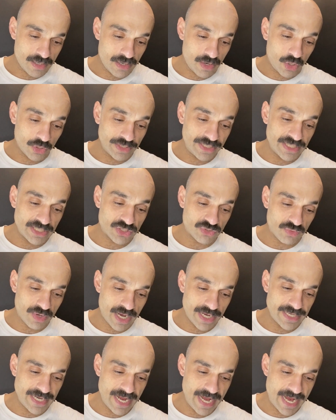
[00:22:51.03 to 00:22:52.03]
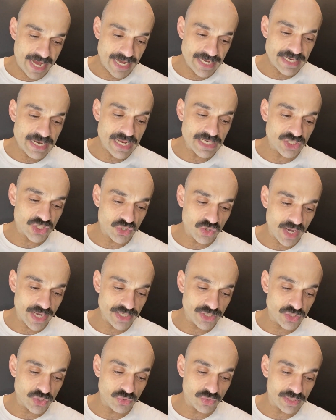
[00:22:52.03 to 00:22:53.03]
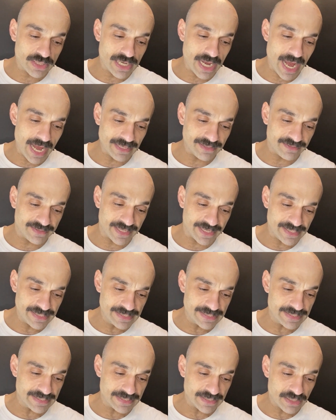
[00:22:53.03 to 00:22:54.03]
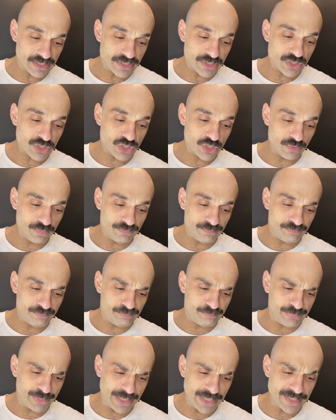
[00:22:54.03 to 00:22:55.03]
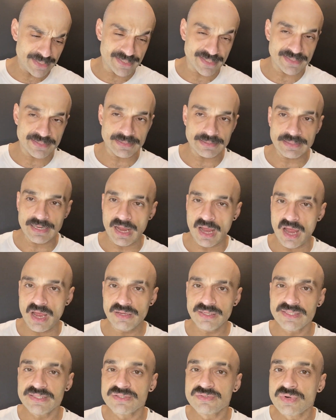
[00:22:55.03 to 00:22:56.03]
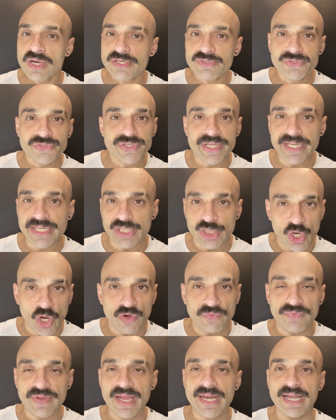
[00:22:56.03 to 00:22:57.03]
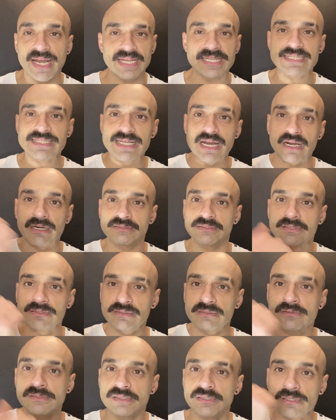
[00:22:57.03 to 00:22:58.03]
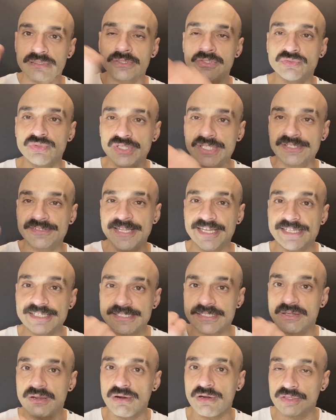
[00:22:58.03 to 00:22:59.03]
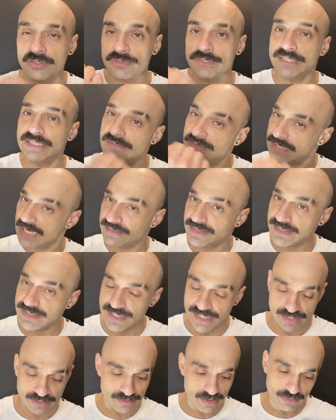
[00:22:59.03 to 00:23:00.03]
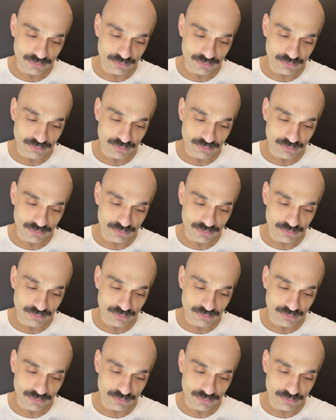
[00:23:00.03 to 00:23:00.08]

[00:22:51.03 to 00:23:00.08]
On his right hand and trying to cut this to pieces. I was trying to take it off and I start doing this inside the tin.